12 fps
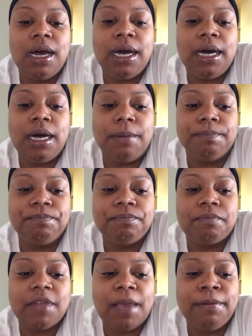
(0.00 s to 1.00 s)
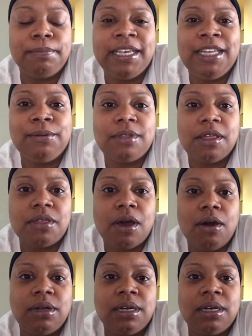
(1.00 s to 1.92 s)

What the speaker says: I've been playing with the thought